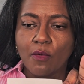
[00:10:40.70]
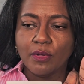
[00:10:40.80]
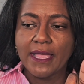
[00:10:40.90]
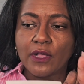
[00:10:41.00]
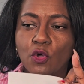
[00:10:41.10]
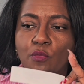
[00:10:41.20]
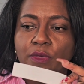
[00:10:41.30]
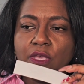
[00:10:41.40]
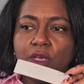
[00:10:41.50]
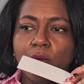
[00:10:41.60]
Black
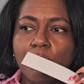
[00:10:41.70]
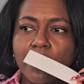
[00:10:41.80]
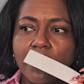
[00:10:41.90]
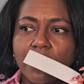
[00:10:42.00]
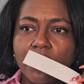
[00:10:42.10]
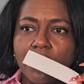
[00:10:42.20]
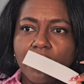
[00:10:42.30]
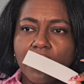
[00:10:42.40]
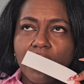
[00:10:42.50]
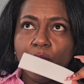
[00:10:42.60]
Opium,
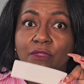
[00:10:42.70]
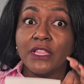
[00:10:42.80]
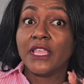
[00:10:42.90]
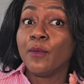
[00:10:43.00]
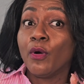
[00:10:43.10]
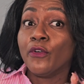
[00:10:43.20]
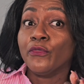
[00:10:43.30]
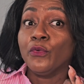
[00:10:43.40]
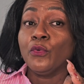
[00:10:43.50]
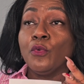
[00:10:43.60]
the Le
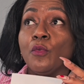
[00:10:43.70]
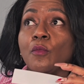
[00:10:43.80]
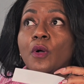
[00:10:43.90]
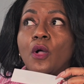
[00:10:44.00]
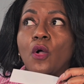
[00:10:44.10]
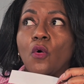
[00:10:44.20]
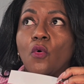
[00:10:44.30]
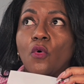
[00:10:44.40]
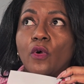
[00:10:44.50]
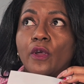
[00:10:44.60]
Parfum,
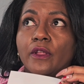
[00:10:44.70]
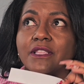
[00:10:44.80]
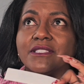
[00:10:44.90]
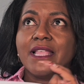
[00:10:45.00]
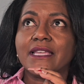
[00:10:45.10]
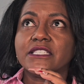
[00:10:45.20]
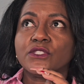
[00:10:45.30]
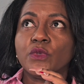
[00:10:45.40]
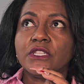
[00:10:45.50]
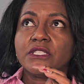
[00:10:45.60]
or it's not as
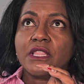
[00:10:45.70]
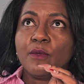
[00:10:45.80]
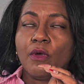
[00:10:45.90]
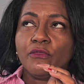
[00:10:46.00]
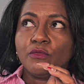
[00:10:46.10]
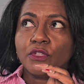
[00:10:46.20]
sweet as the Le Parfum.